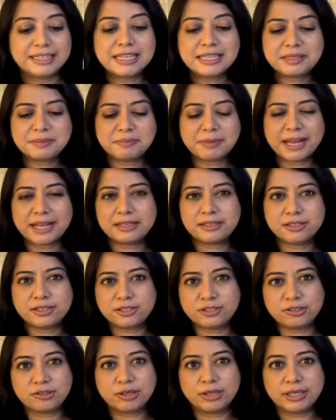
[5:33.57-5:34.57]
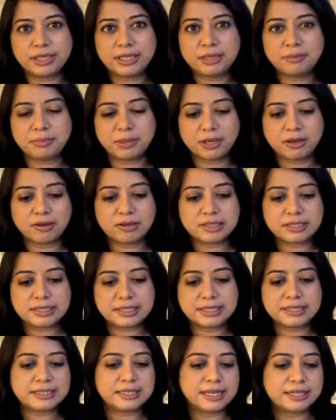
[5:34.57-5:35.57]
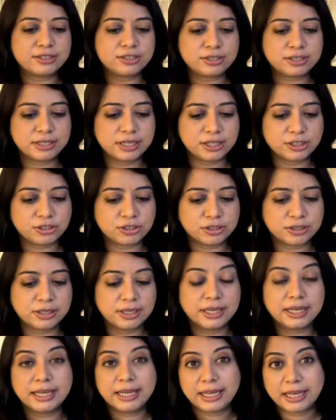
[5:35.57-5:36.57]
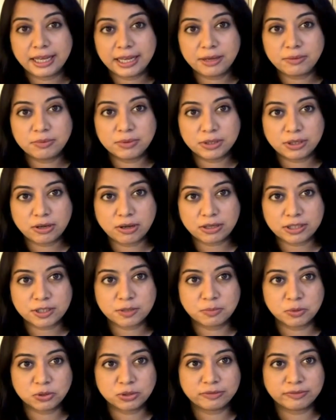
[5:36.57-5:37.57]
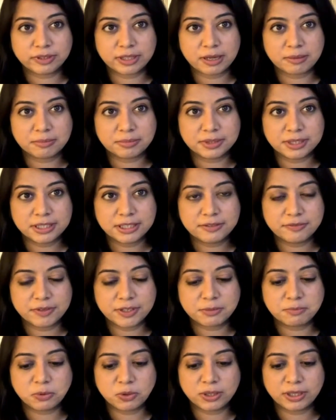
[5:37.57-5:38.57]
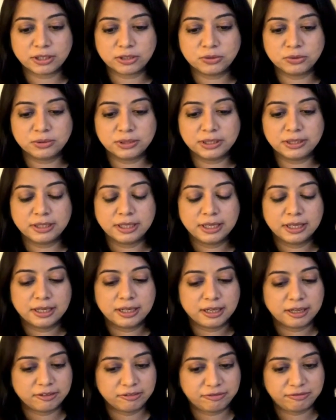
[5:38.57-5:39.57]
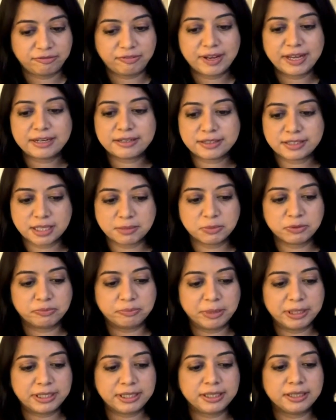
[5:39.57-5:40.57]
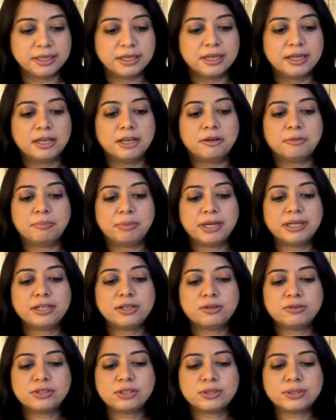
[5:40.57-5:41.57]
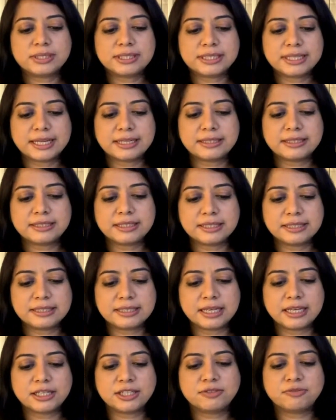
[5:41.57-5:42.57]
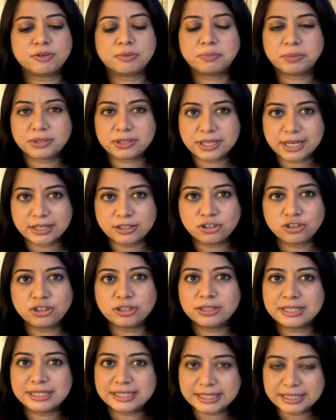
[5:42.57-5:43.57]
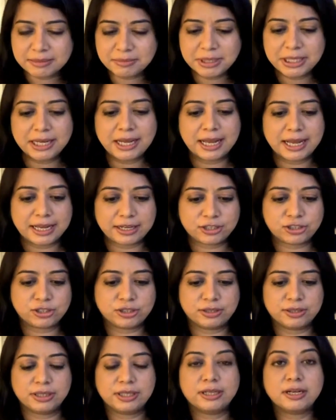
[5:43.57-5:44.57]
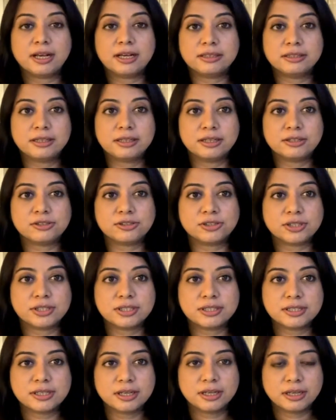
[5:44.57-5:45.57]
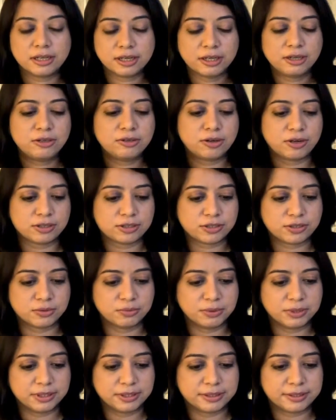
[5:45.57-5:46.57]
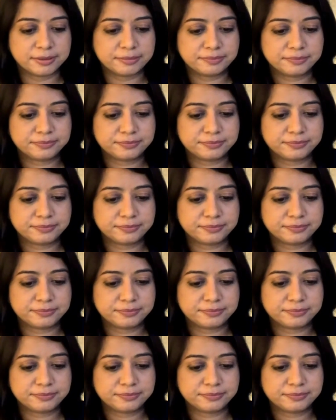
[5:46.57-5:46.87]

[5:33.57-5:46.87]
This matters really because this legislation, A, will cost both of the companies, Facebook and Google, a fair sum of money, but it also sets the stage for potential similar action in other countries across the world.